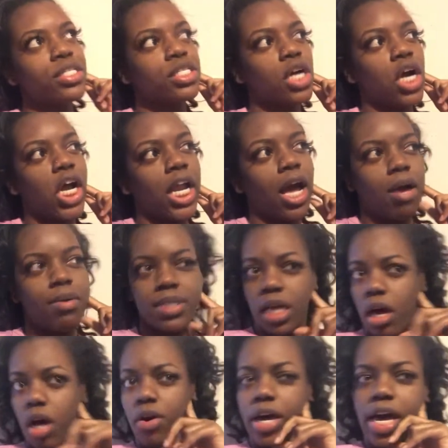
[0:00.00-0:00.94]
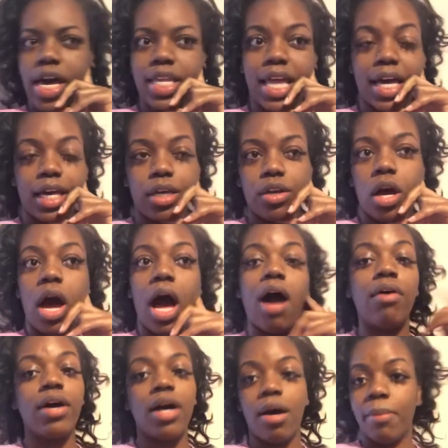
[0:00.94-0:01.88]
started, I was like, okay, like, you know,
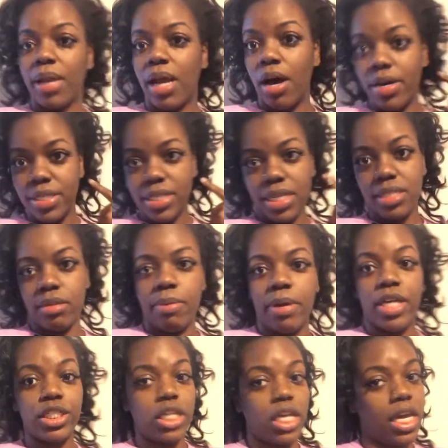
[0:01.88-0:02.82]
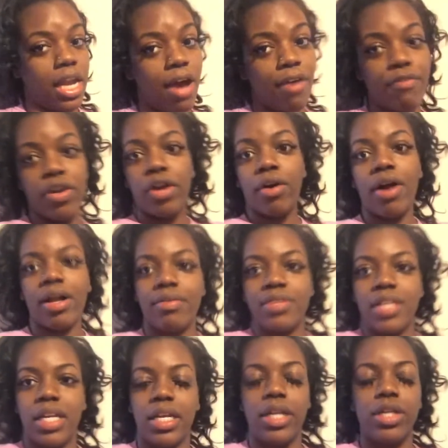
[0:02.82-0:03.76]
I'll come and I'll assess the patient and I'll figure out if
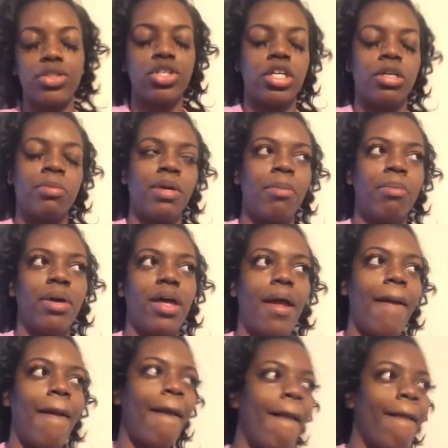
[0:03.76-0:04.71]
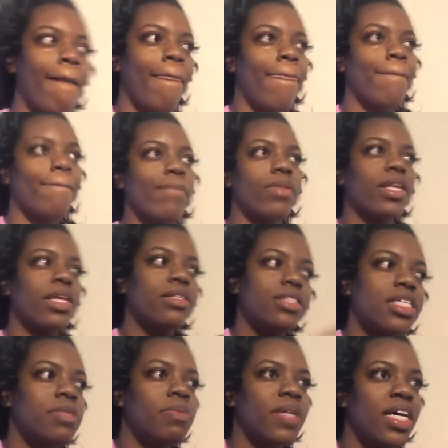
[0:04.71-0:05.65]
they need a treatment. But
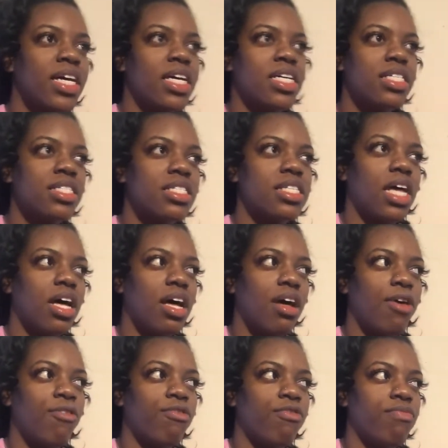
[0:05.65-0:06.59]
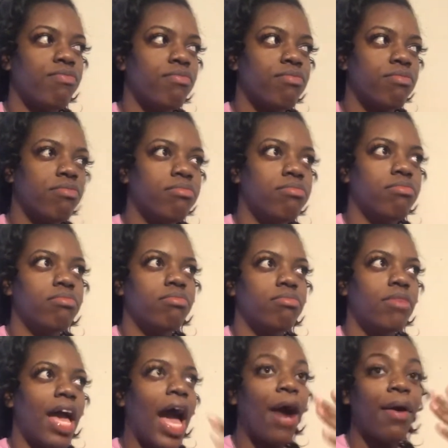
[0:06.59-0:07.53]
just because of
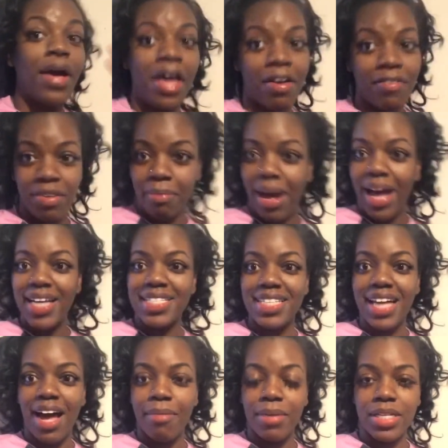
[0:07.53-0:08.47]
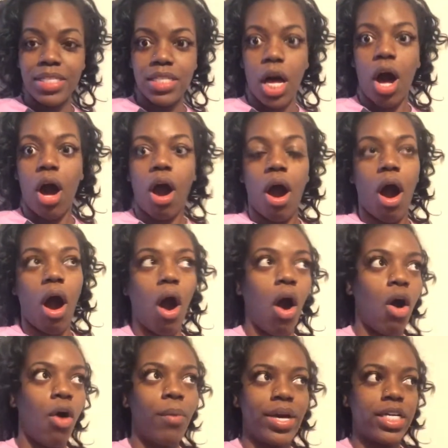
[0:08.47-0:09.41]
how heavy my assignments
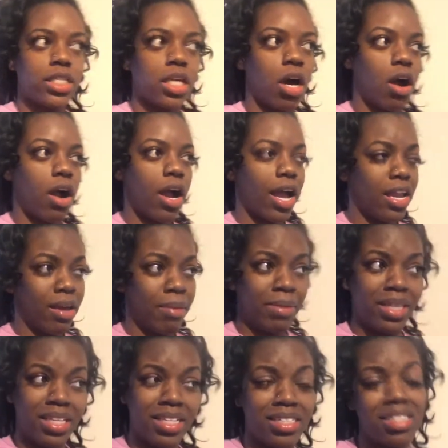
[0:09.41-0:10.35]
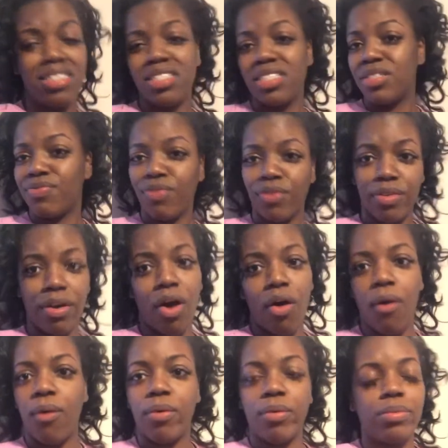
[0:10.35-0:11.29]
always are, and I mean, this is just for the
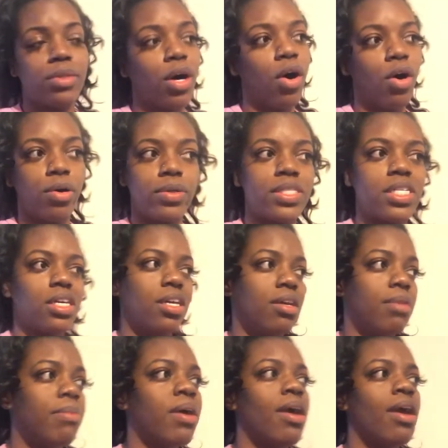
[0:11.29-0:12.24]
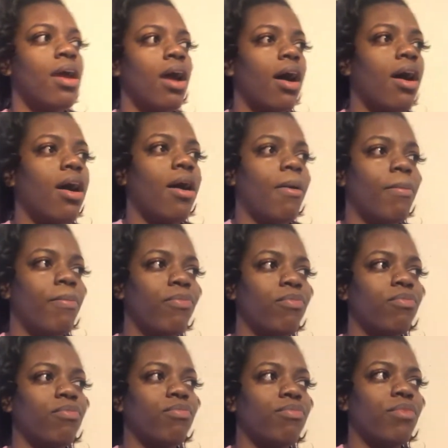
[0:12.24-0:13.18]
whole team,
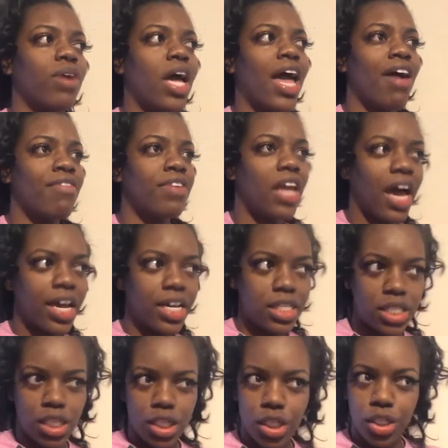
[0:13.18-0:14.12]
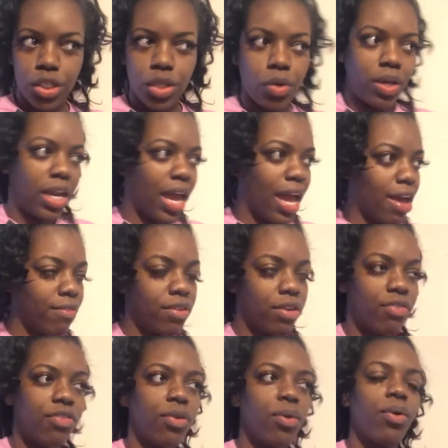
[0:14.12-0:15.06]
having an ICU and having
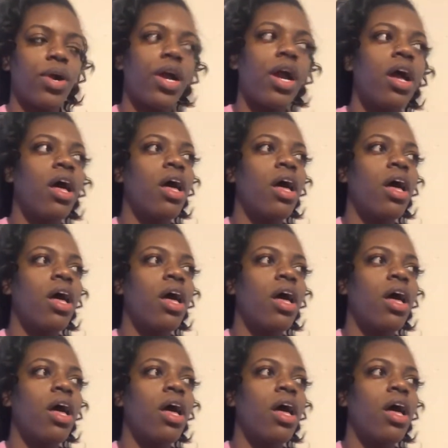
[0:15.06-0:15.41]
a floor,